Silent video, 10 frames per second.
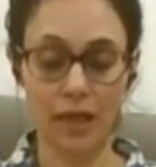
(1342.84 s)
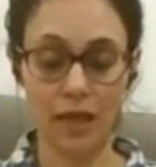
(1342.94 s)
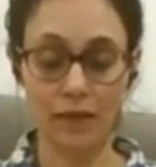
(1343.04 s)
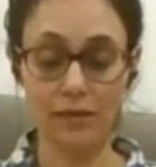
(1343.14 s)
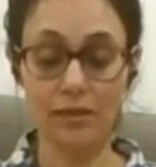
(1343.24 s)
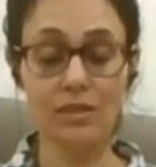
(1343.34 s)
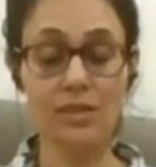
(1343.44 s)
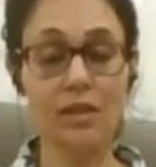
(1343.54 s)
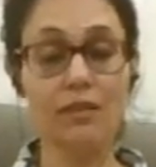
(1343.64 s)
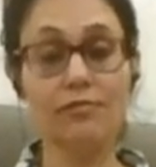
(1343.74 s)
And
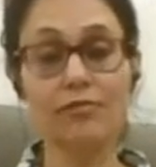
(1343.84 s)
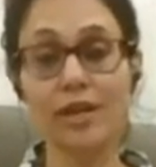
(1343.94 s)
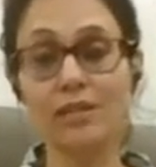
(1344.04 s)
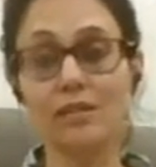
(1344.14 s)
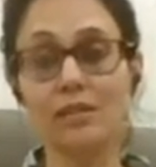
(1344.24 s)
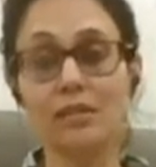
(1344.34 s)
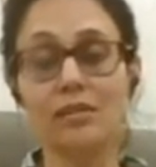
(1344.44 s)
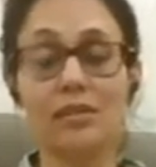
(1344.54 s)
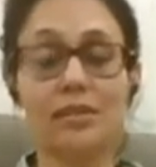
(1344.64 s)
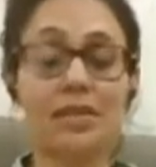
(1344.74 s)
this affects
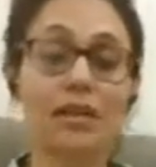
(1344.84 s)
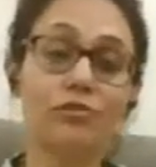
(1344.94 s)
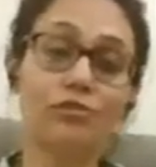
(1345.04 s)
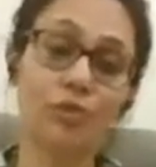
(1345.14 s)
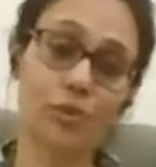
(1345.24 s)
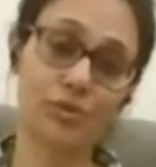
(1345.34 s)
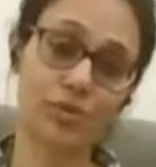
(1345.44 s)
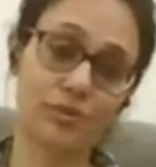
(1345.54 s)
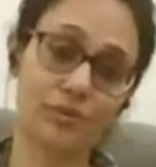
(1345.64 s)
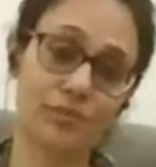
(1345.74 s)
the
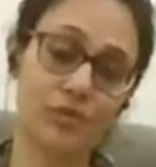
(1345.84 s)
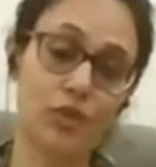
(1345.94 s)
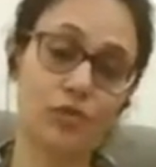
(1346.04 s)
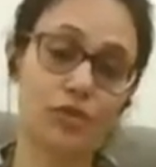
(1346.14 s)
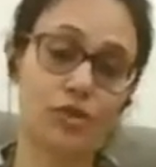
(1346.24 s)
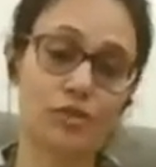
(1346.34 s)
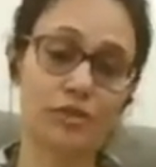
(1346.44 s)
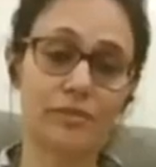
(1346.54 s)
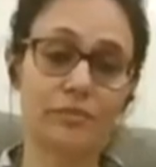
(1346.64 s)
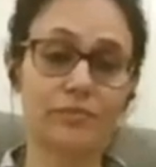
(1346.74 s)
self-worth of the children.